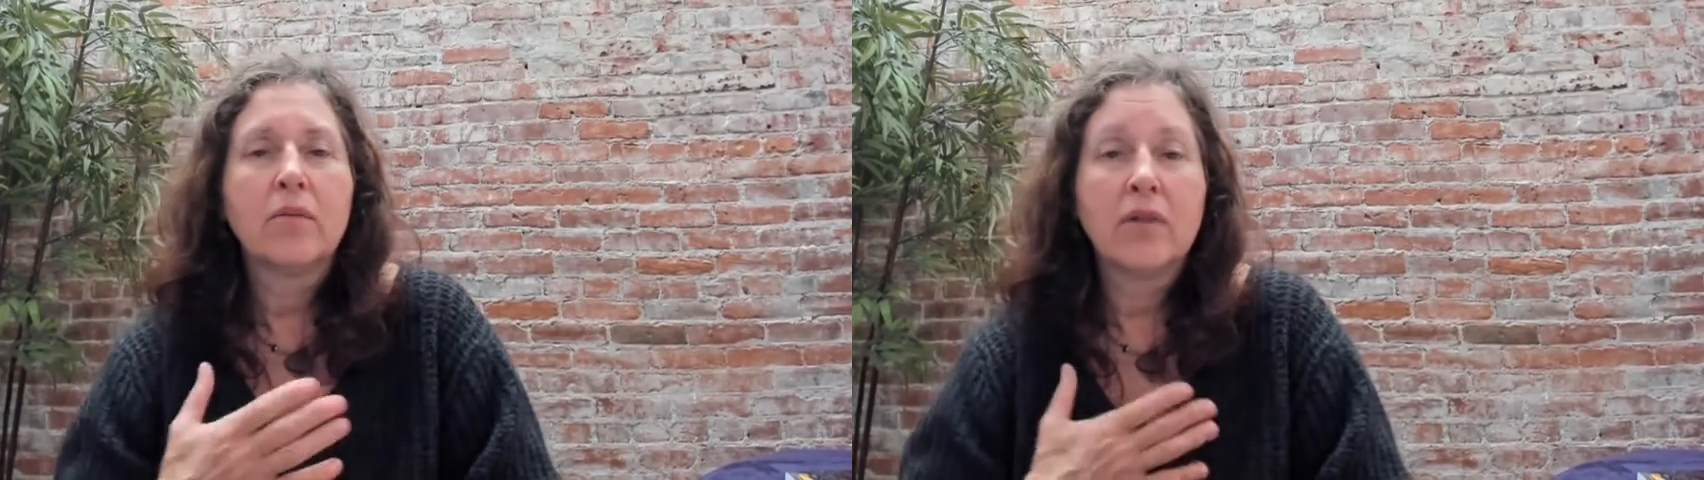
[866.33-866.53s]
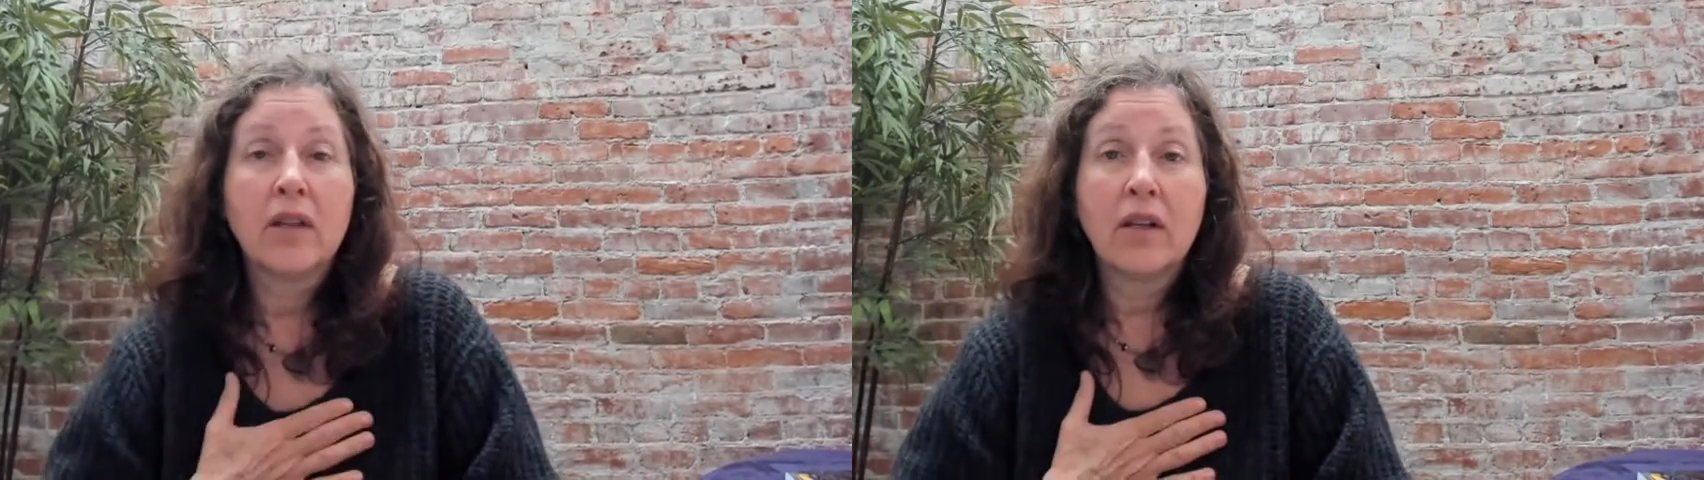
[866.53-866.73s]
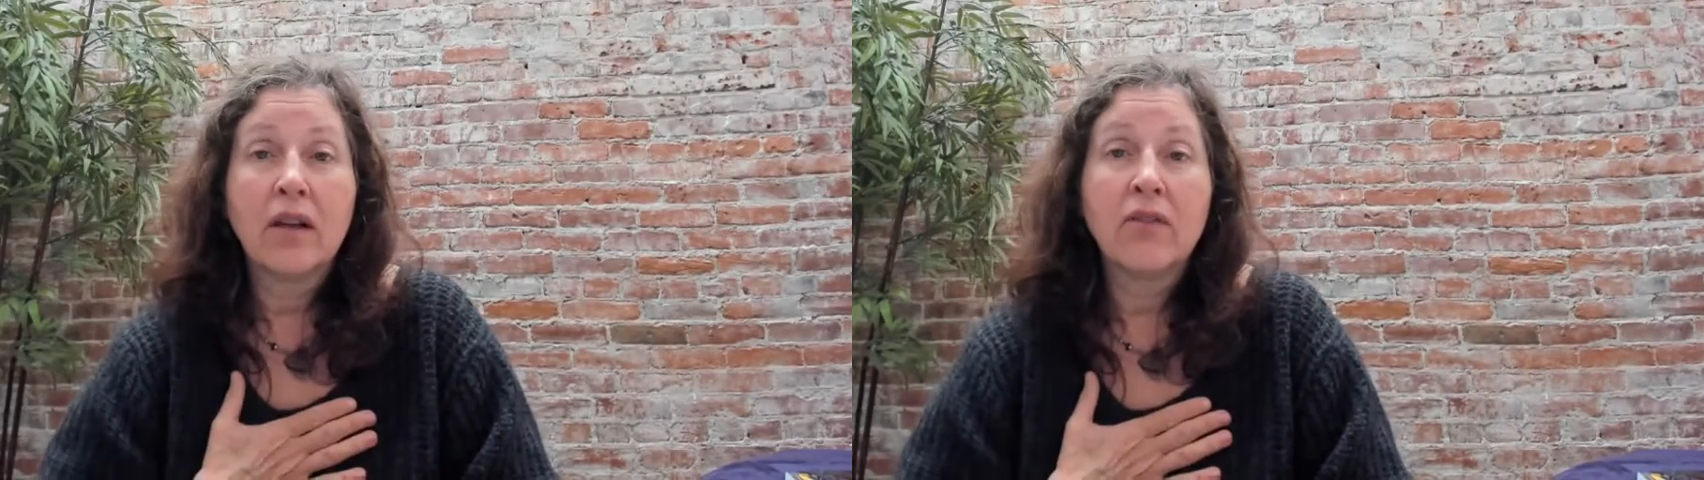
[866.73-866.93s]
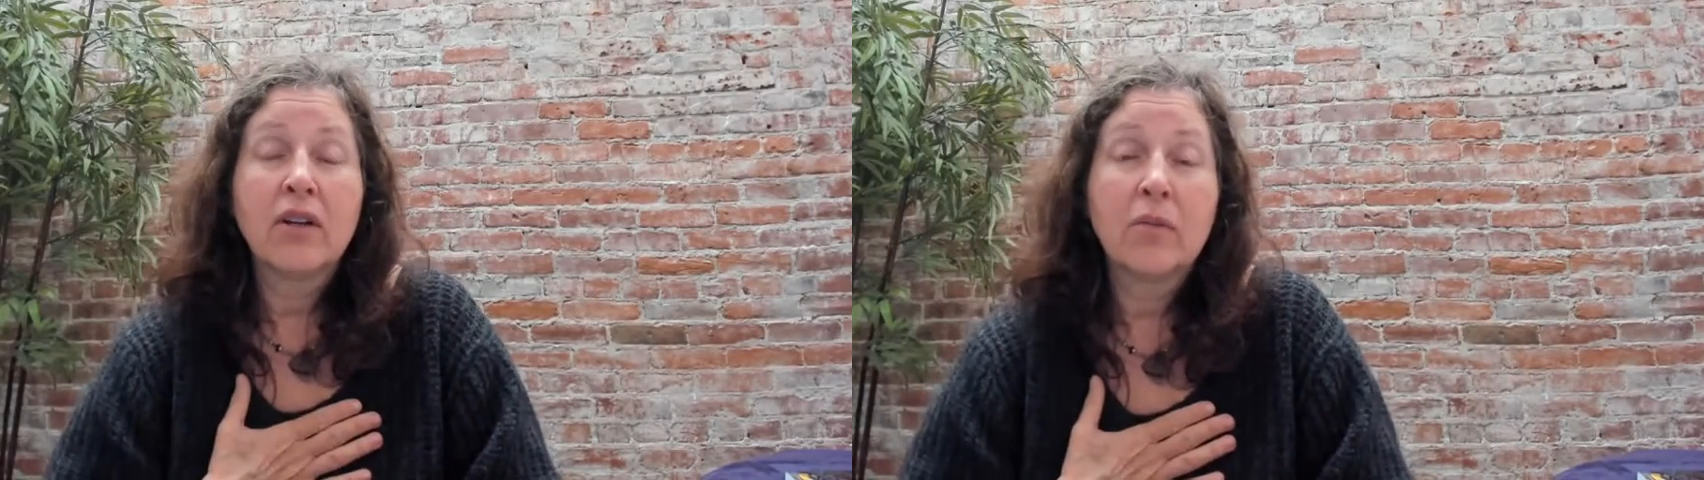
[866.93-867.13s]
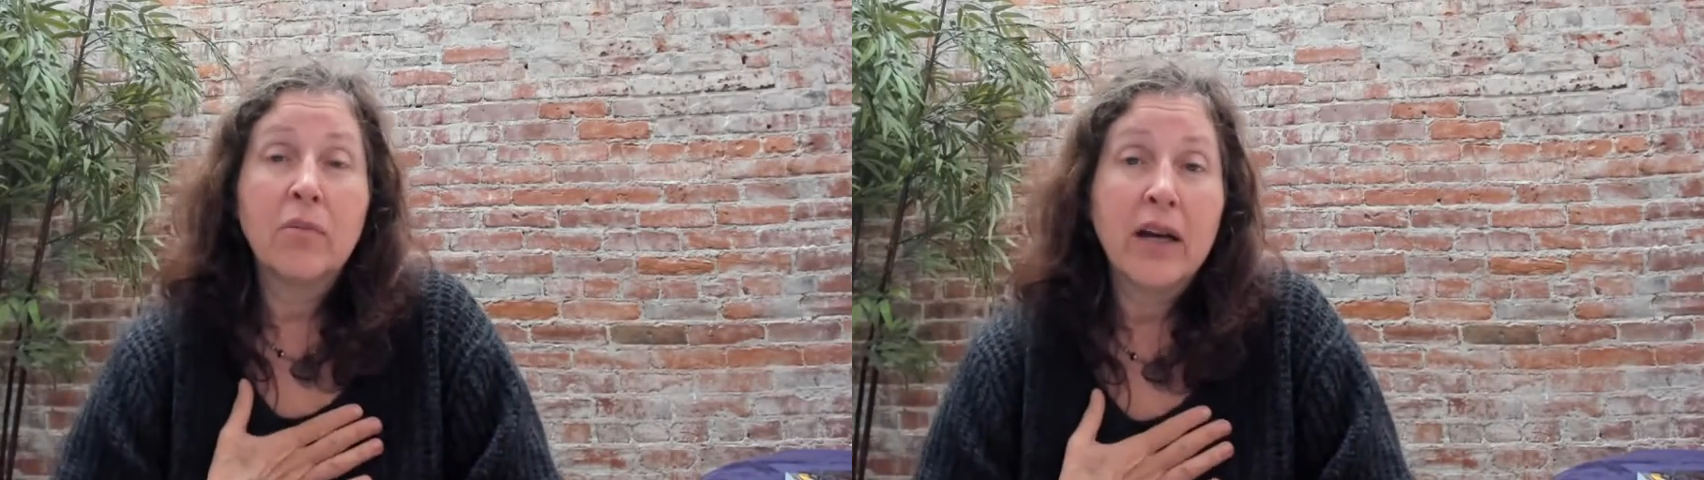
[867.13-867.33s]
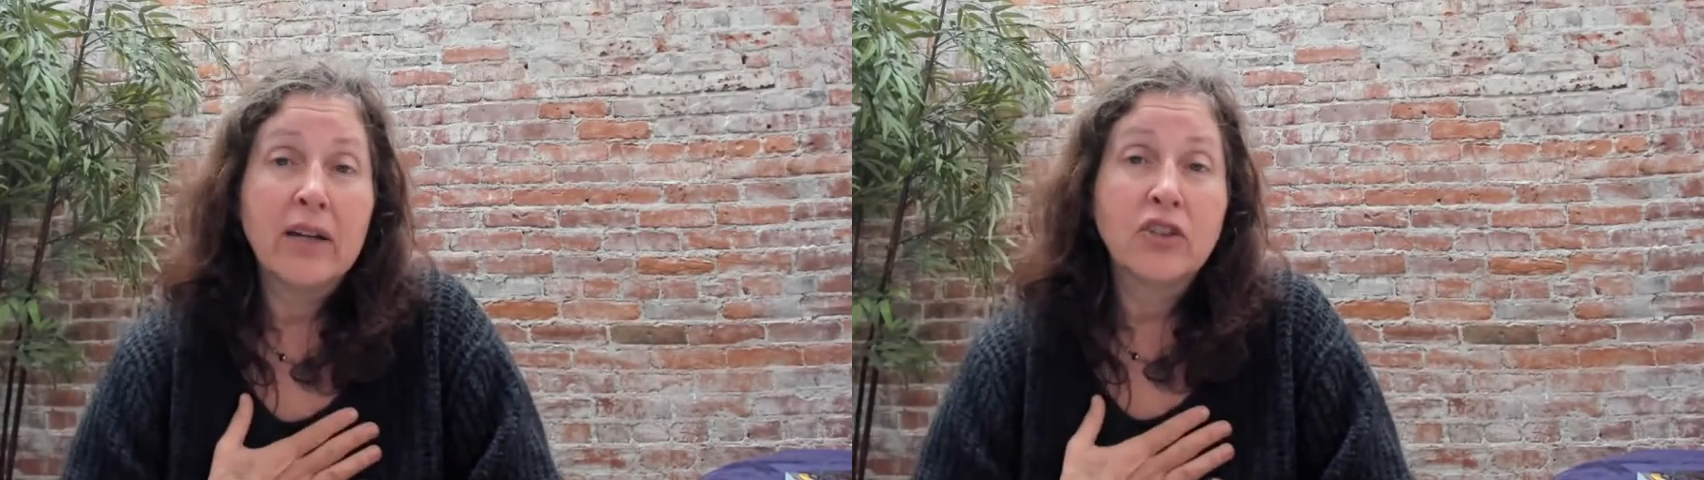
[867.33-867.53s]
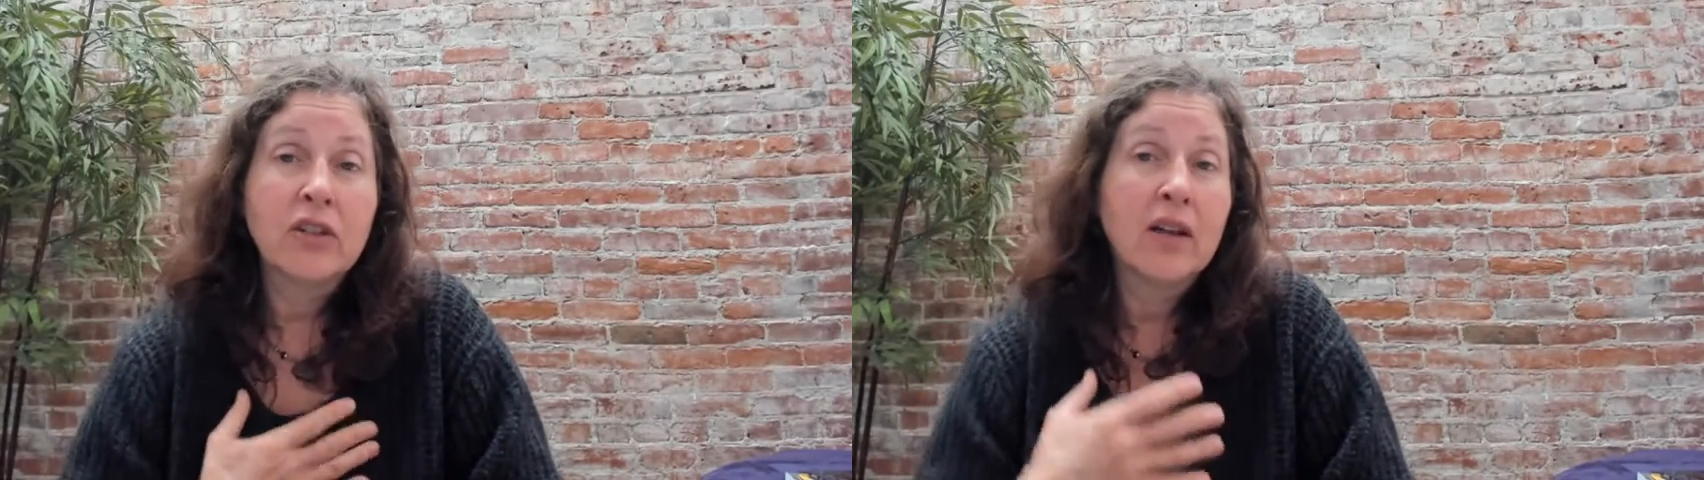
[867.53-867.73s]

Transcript: love and compassion,